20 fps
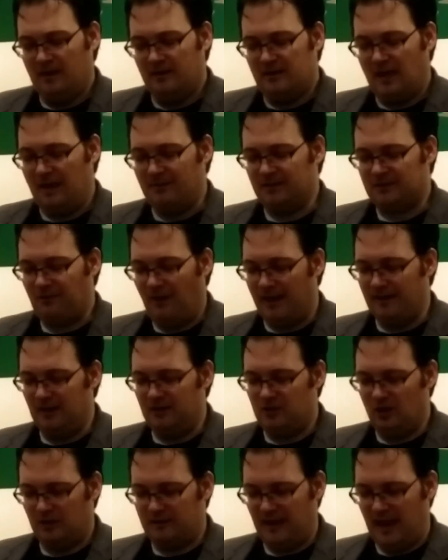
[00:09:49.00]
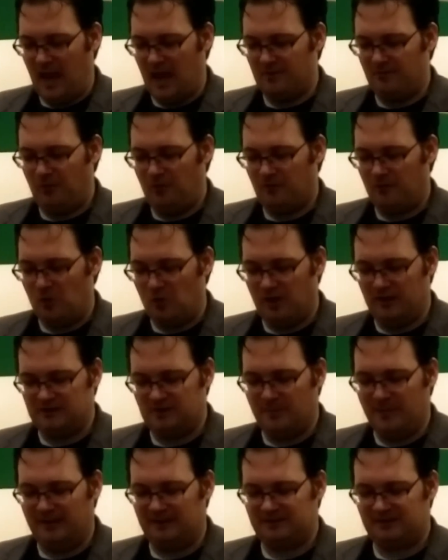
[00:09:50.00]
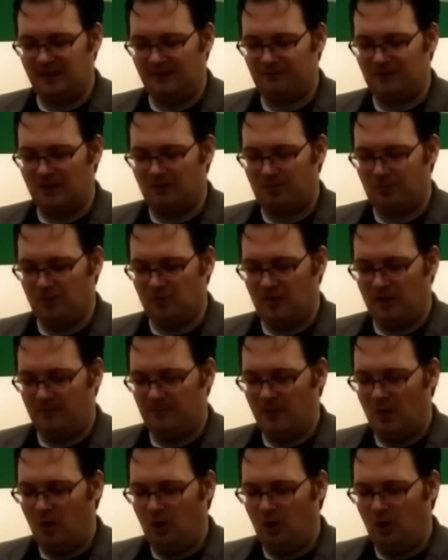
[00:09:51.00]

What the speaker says: Davis finally took the handful of coins and began sifting through them,